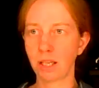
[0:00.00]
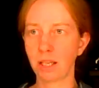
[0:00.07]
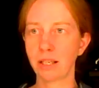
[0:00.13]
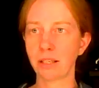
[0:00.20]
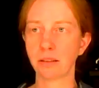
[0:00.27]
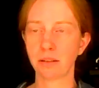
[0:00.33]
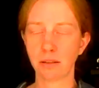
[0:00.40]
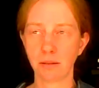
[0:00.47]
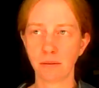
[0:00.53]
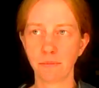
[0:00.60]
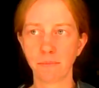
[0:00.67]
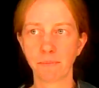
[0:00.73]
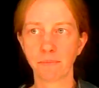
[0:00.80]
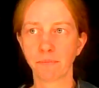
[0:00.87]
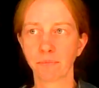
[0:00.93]
my lights.
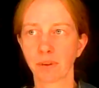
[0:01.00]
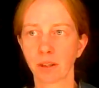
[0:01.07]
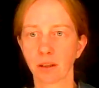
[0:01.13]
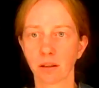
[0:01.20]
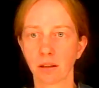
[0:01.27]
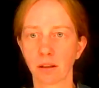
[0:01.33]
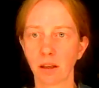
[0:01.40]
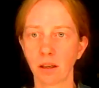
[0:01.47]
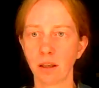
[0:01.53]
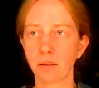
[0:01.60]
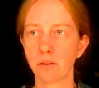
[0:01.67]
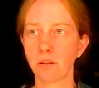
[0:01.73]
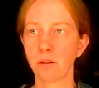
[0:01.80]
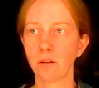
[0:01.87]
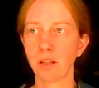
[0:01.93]
Okay,
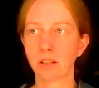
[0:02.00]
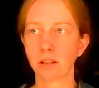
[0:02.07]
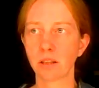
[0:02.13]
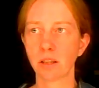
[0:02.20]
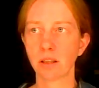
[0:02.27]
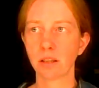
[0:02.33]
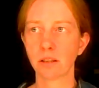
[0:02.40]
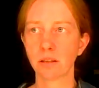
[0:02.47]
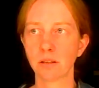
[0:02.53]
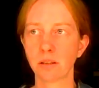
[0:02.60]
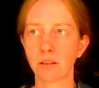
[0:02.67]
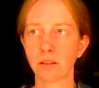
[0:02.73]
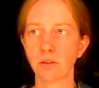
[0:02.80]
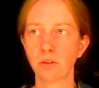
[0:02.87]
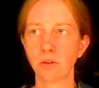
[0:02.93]
so let's get
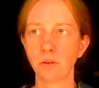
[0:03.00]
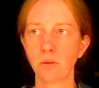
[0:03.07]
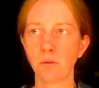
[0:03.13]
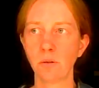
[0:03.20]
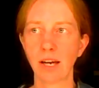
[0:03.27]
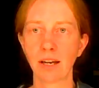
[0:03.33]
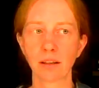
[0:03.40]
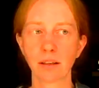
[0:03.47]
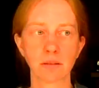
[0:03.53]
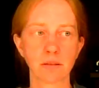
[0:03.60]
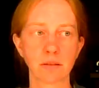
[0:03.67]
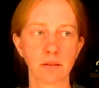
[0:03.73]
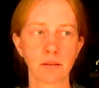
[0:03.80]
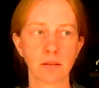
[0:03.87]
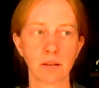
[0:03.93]
this
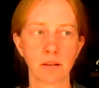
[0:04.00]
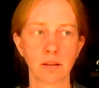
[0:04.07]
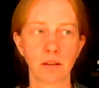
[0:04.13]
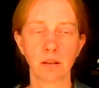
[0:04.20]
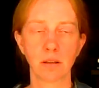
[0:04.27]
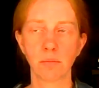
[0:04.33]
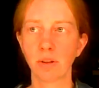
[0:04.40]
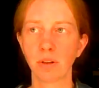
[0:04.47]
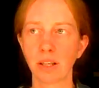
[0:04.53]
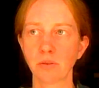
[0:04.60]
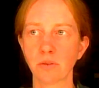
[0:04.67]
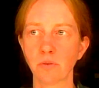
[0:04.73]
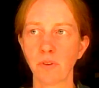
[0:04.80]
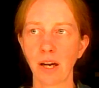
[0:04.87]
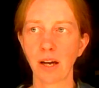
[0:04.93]
2x
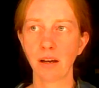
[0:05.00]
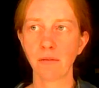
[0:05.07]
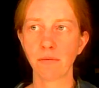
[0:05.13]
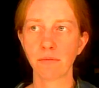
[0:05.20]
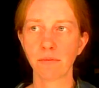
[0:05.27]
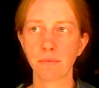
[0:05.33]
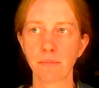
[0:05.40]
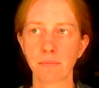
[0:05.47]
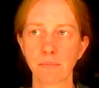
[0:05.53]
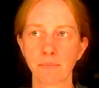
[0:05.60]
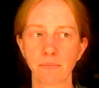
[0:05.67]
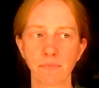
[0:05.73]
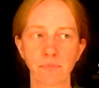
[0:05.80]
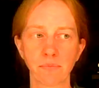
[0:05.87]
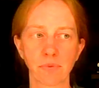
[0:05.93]
plus 5
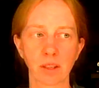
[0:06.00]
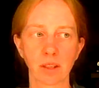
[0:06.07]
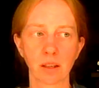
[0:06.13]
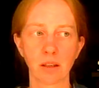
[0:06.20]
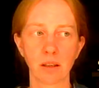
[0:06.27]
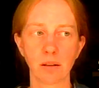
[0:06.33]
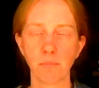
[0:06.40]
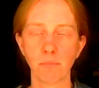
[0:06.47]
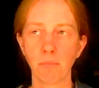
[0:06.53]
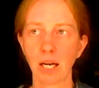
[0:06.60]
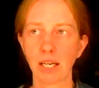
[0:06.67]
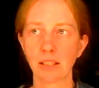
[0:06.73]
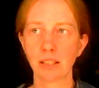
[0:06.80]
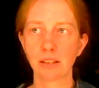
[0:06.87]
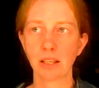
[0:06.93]

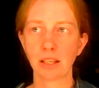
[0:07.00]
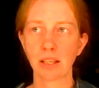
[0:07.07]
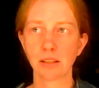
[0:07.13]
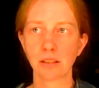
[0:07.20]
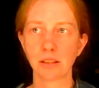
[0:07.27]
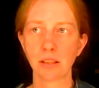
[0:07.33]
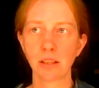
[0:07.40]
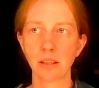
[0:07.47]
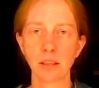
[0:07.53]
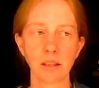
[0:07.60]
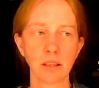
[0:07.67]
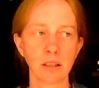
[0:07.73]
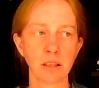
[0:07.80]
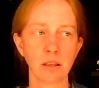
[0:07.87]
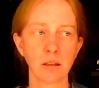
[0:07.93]
minus
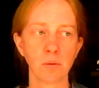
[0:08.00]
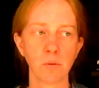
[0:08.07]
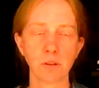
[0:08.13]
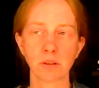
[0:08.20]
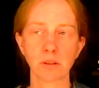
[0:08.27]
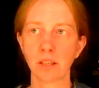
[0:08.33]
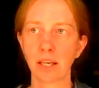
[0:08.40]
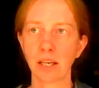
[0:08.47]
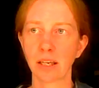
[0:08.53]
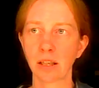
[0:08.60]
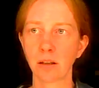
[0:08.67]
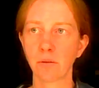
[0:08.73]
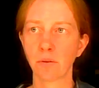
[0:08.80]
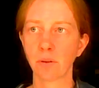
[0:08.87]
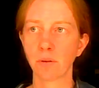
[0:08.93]
18 equals
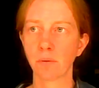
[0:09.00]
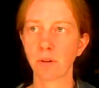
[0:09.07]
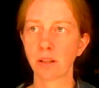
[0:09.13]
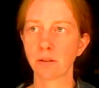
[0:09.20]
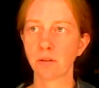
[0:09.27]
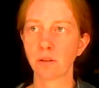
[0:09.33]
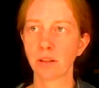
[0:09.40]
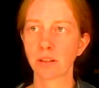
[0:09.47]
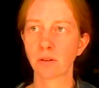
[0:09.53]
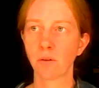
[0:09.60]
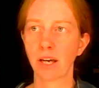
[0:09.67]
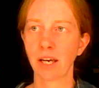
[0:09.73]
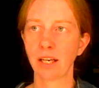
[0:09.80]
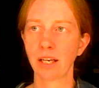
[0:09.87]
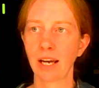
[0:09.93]
-3. So let's
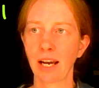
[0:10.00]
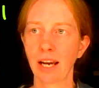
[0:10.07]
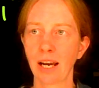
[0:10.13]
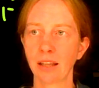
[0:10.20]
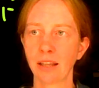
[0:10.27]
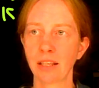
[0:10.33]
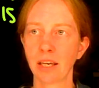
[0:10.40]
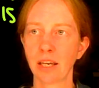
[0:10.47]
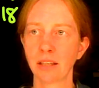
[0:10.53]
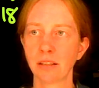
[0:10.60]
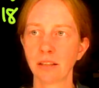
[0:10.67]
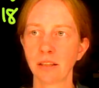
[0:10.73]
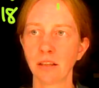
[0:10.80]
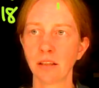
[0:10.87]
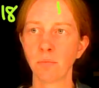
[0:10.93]
go ahead and add the
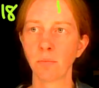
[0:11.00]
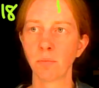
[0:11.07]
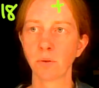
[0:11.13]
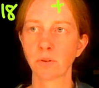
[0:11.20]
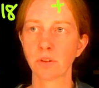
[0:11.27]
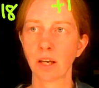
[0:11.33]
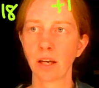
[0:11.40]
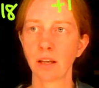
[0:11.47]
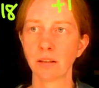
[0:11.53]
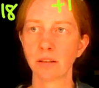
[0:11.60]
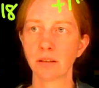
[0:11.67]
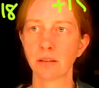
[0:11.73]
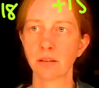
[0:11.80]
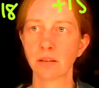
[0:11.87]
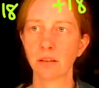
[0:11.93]
18 to both
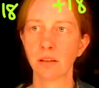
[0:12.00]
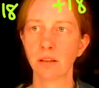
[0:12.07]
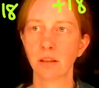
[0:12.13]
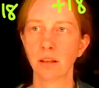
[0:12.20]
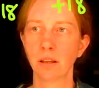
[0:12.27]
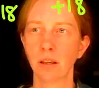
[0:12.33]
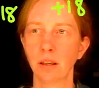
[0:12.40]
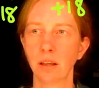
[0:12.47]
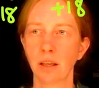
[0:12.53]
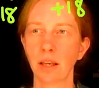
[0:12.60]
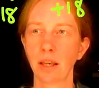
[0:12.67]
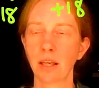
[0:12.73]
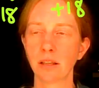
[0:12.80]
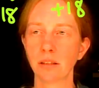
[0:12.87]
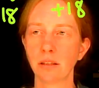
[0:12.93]
sides.
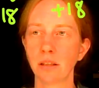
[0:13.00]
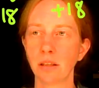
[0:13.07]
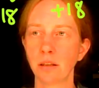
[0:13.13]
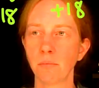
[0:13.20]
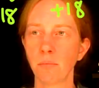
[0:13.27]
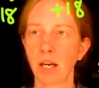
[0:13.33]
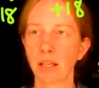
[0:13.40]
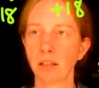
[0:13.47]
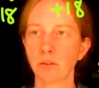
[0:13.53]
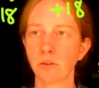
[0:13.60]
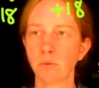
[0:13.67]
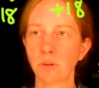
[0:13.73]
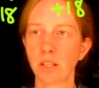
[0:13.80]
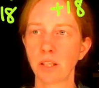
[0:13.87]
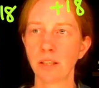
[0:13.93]
18
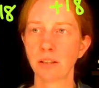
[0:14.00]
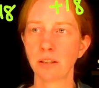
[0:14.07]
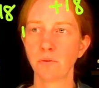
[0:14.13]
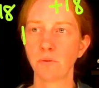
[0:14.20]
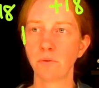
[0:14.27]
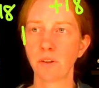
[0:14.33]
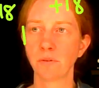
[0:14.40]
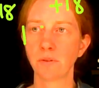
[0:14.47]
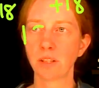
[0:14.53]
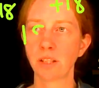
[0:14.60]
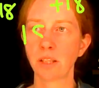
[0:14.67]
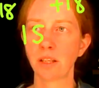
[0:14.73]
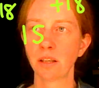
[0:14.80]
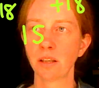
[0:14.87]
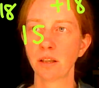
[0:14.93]
minus 3 is
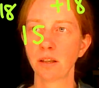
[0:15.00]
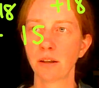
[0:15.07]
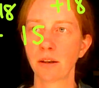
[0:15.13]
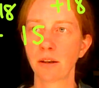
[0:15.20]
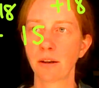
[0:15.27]
15.